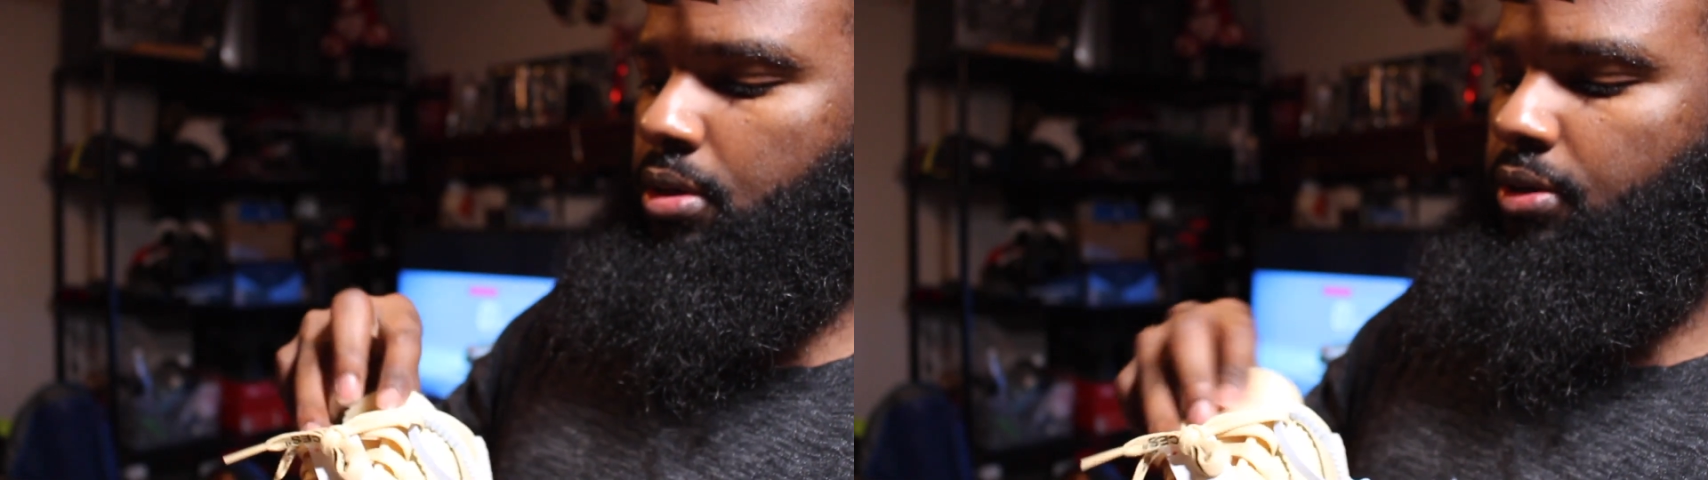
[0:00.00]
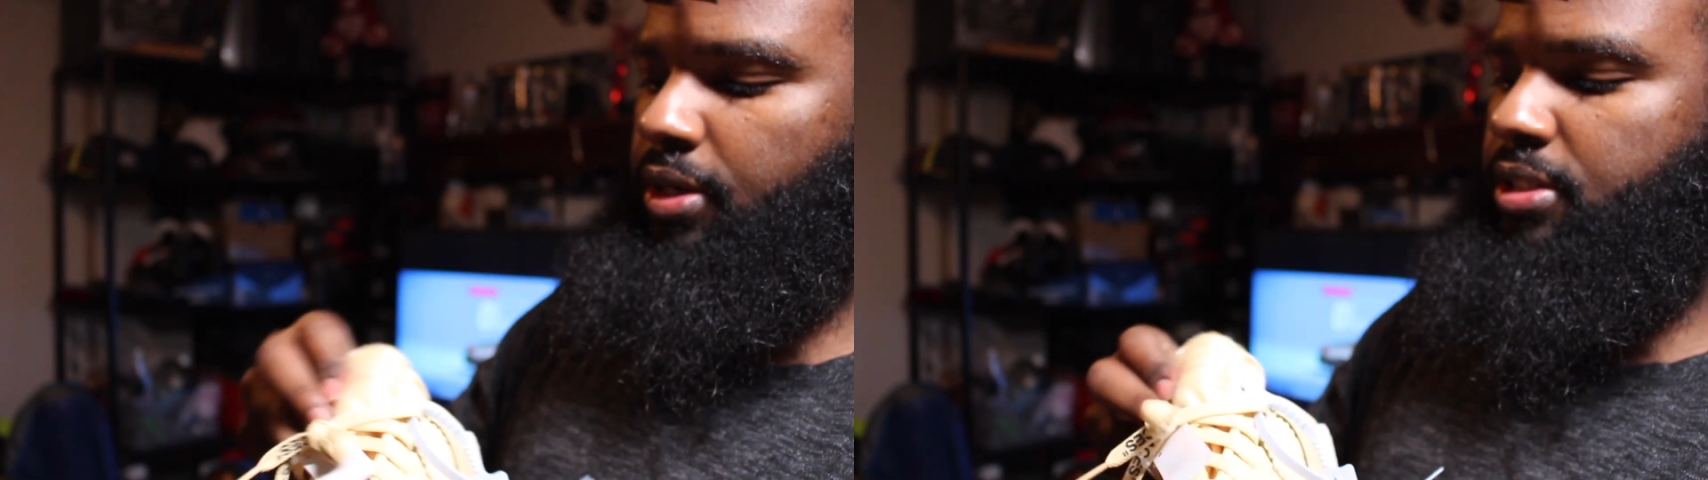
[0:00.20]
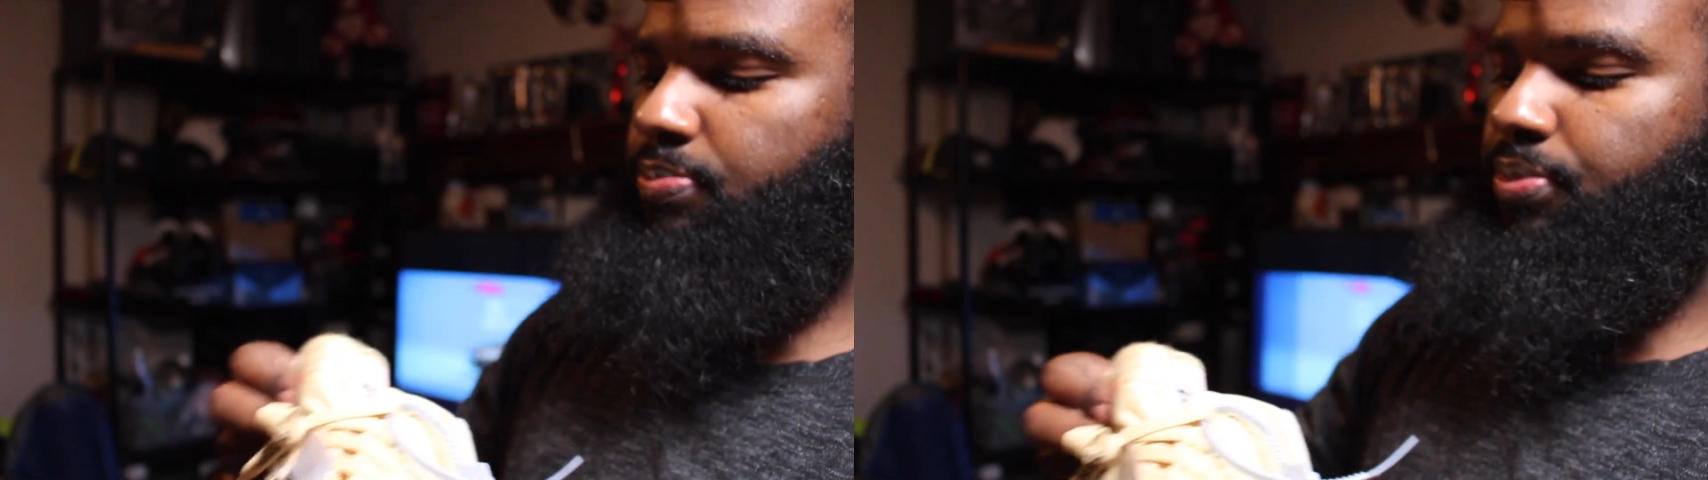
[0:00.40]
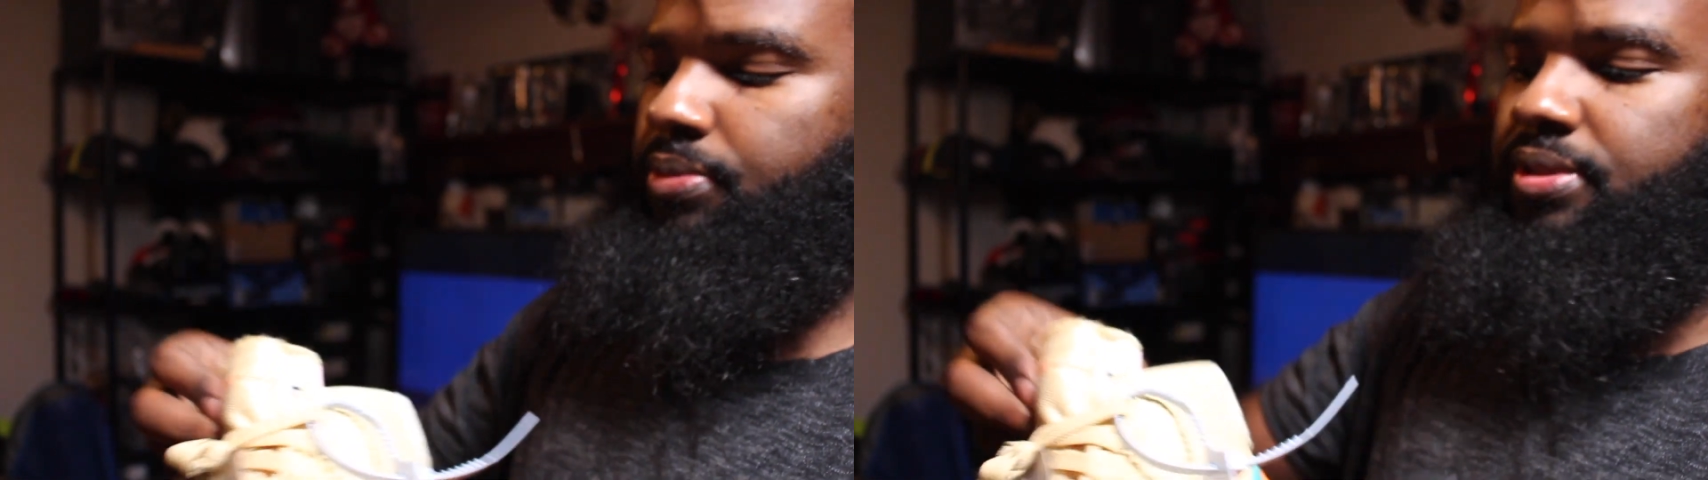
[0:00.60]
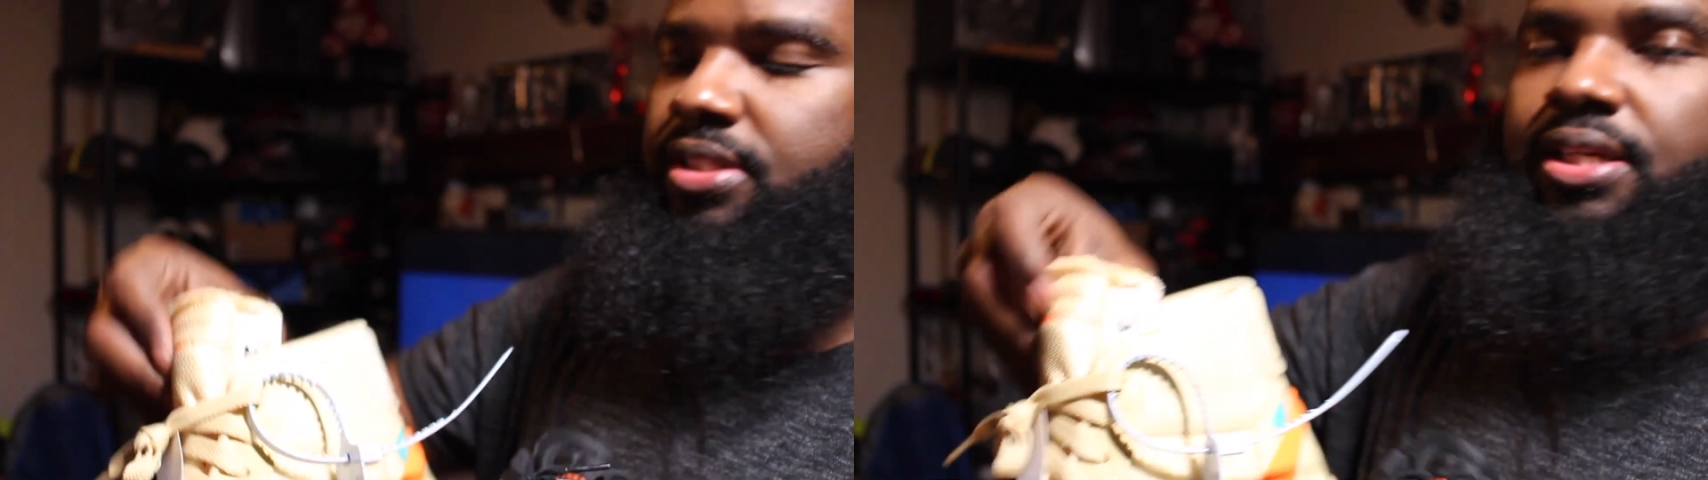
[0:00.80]
Oh yeah, it's
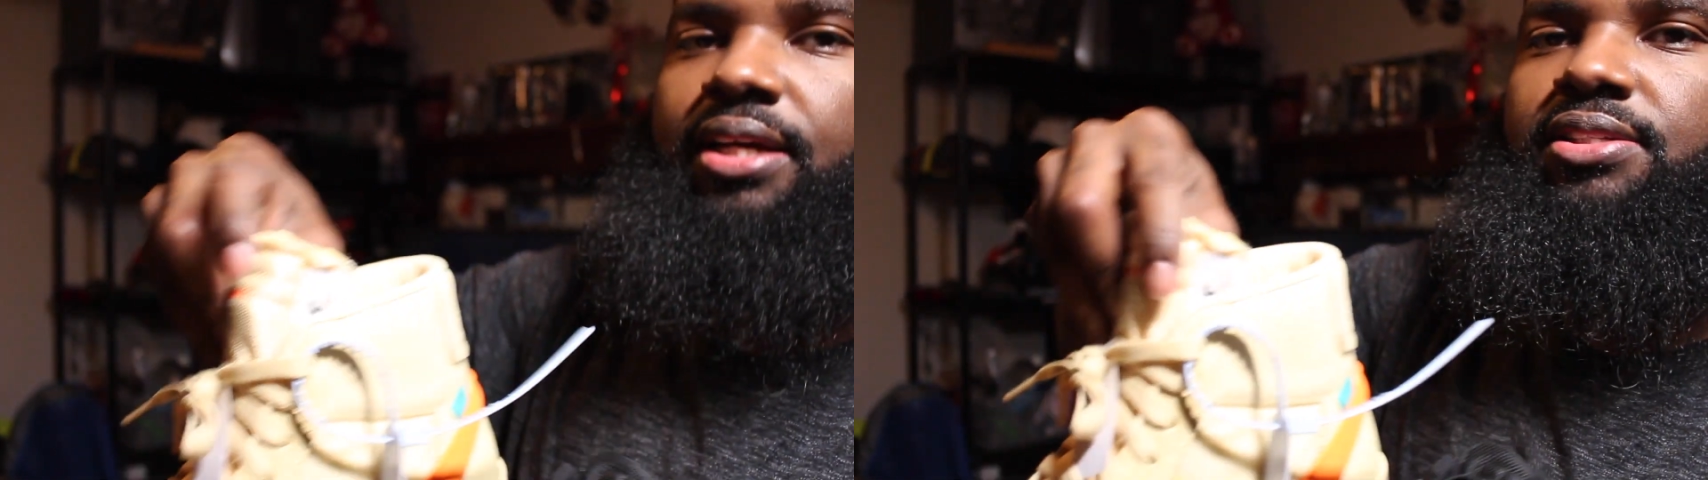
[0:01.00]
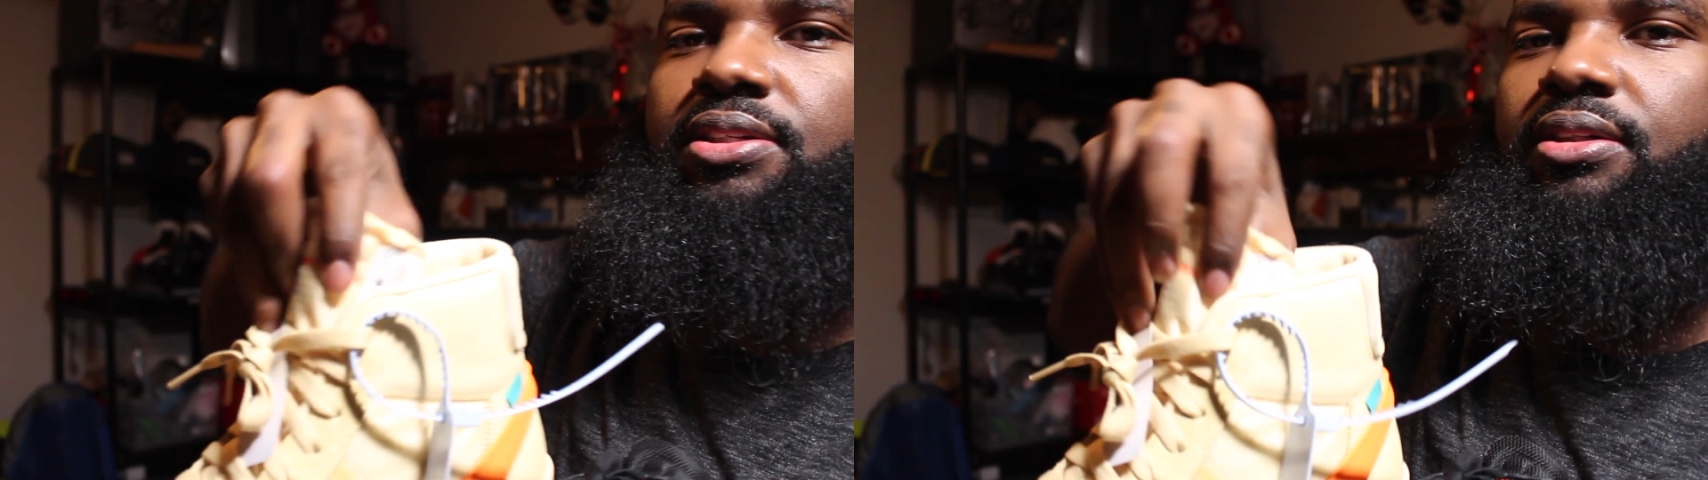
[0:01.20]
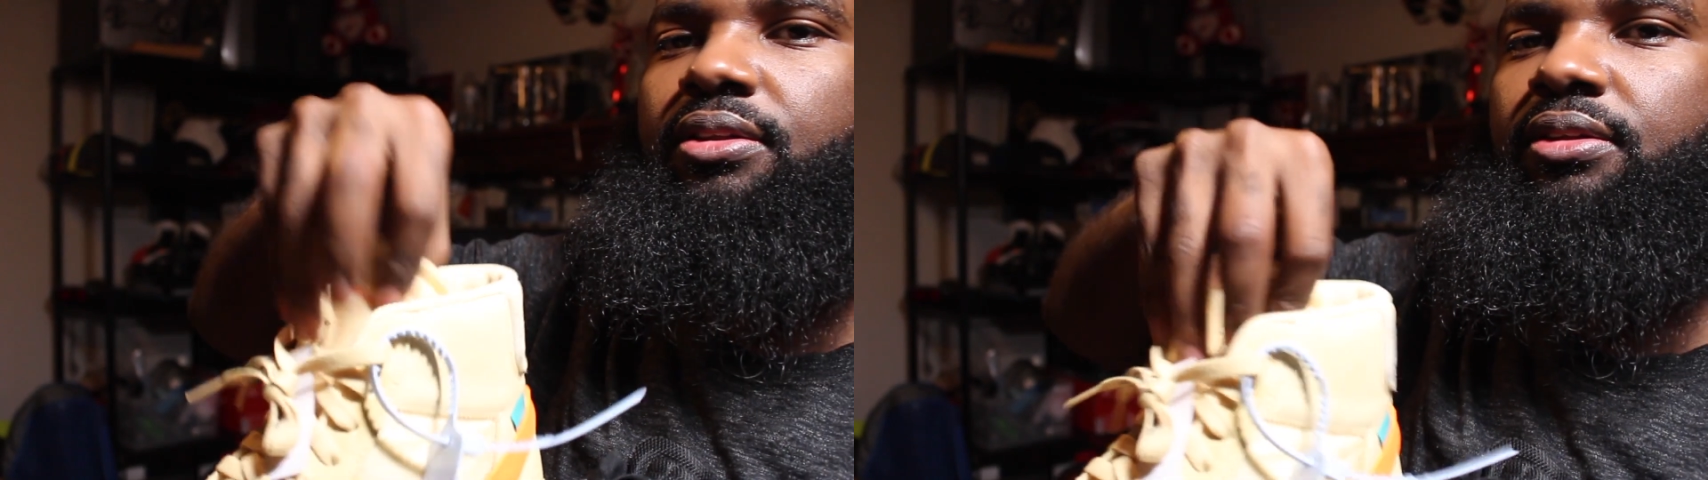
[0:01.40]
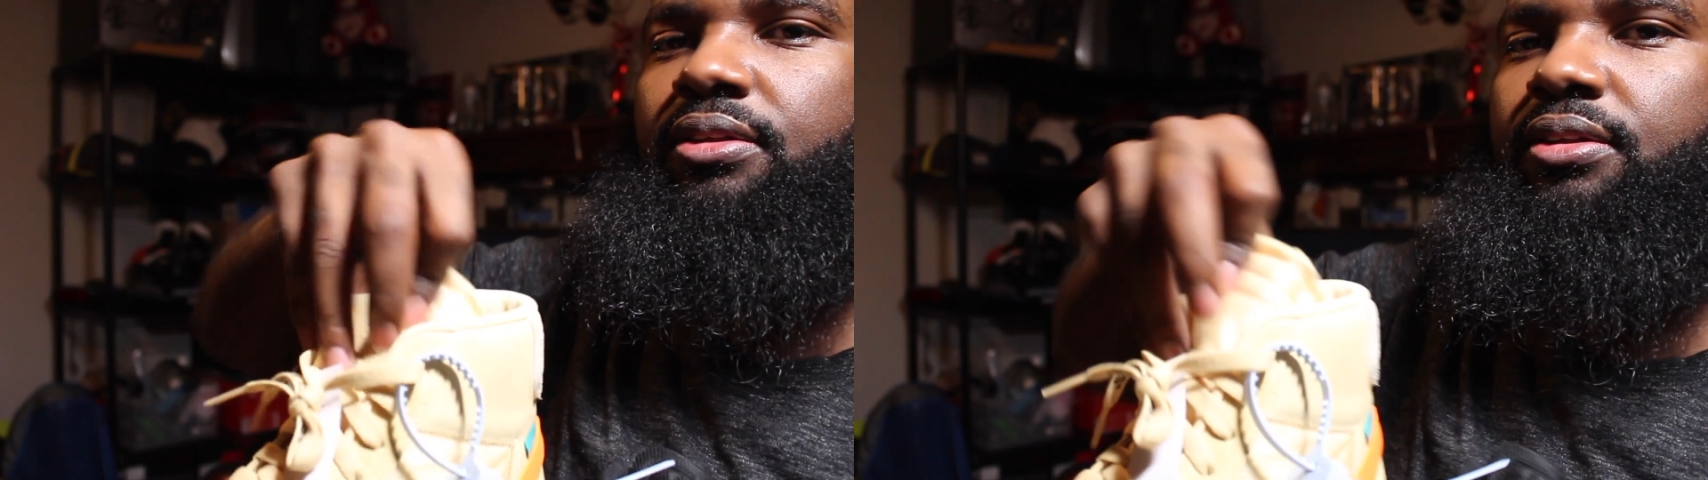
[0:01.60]
pretty much the same tone,